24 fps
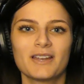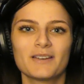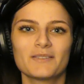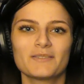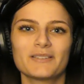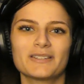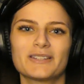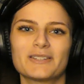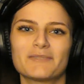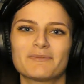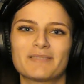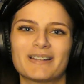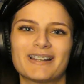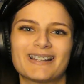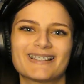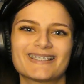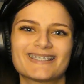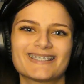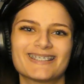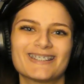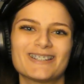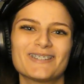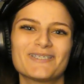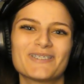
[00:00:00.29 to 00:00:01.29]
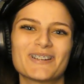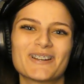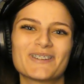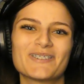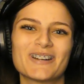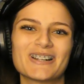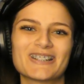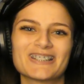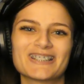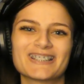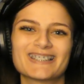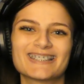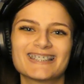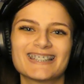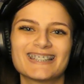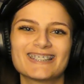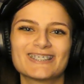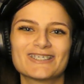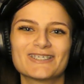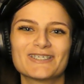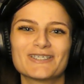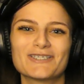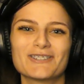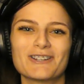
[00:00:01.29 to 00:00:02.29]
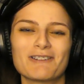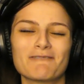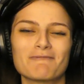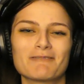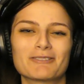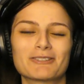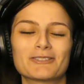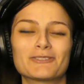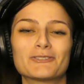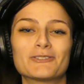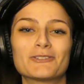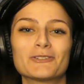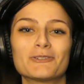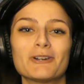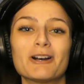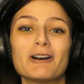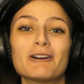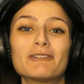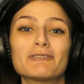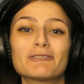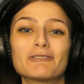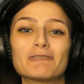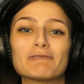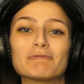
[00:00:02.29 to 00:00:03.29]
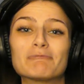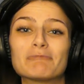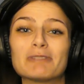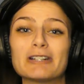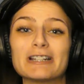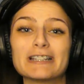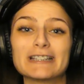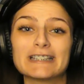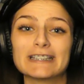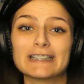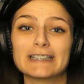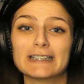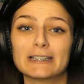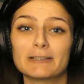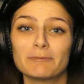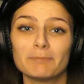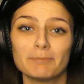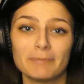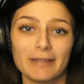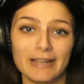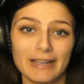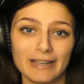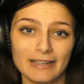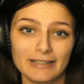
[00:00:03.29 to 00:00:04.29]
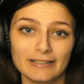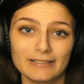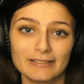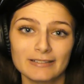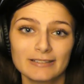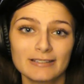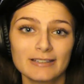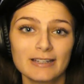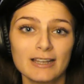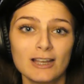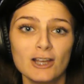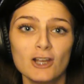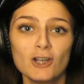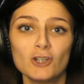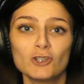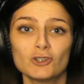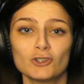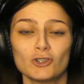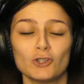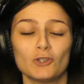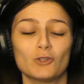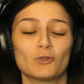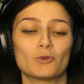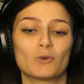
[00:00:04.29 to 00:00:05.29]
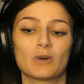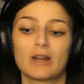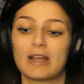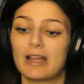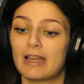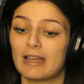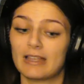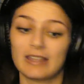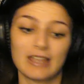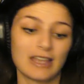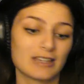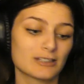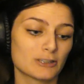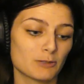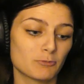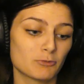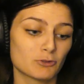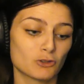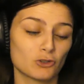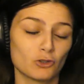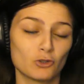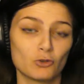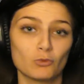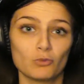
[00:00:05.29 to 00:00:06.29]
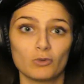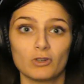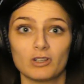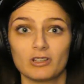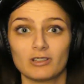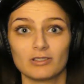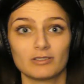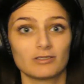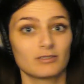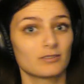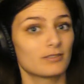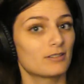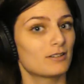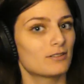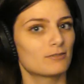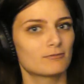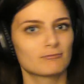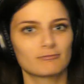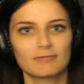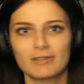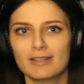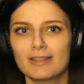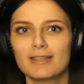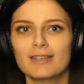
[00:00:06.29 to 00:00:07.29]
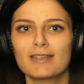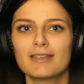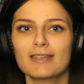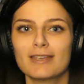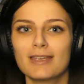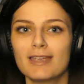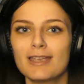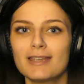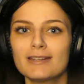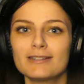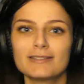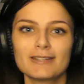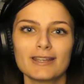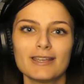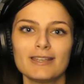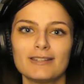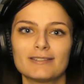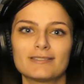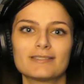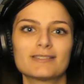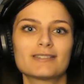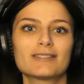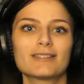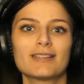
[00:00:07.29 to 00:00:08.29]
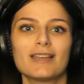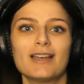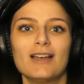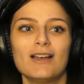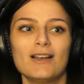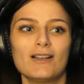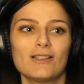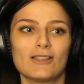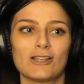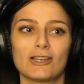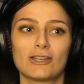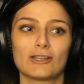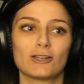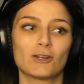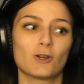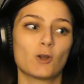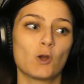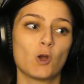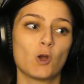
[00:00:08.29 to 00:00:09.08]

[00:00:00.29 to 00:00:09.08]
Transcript: What's up guys, today we are watching season 2 episode 12 of Breaking Bad. So last episode was really intense. Like